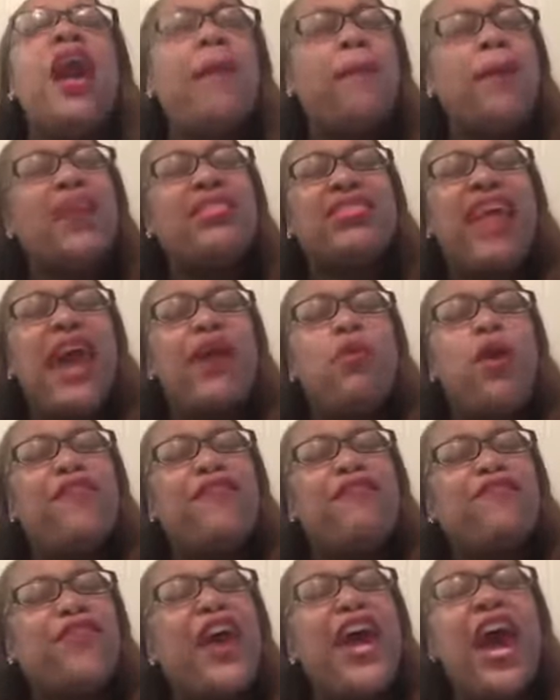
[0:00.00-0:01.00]
But they will
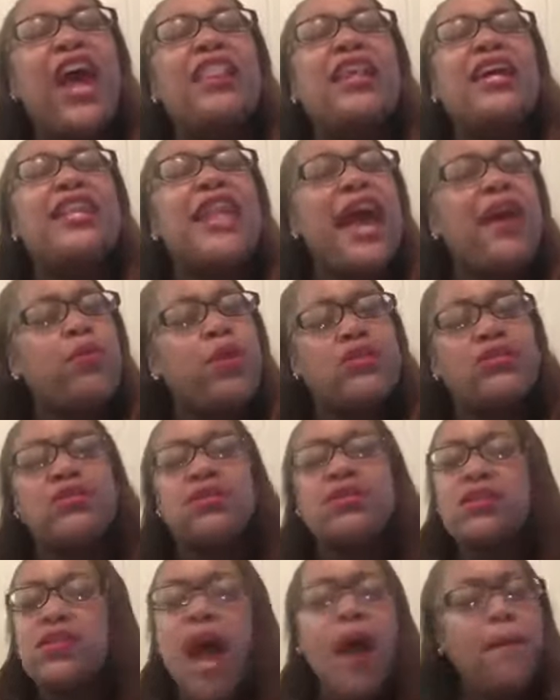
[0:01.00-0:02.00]
fail and they will
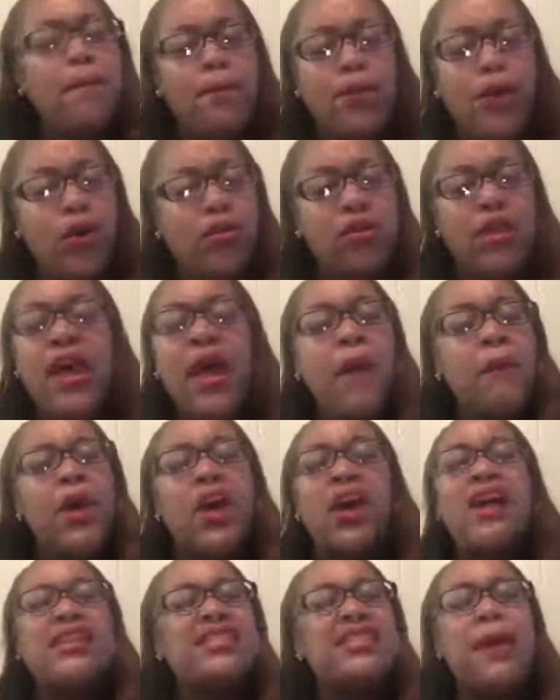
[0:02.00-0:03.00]
stumble
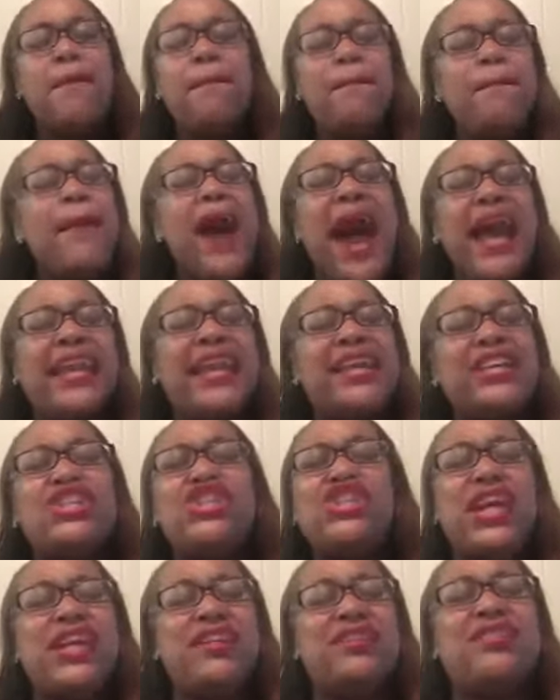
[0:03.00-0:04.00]
because the mighty
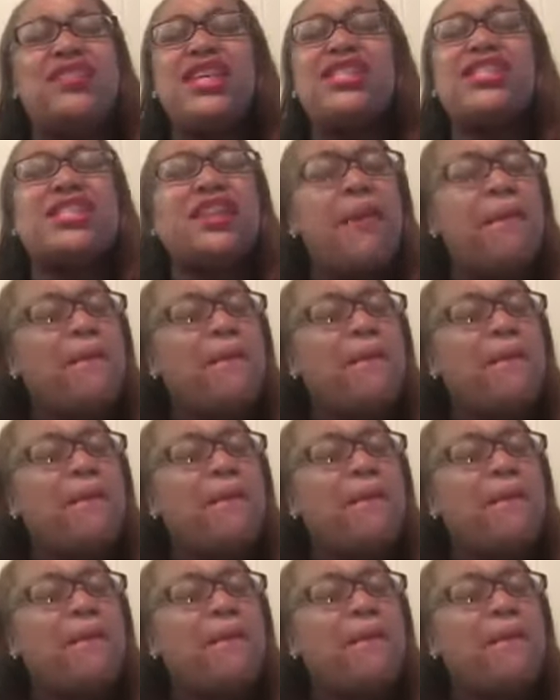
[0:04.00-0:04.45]
Jesus, the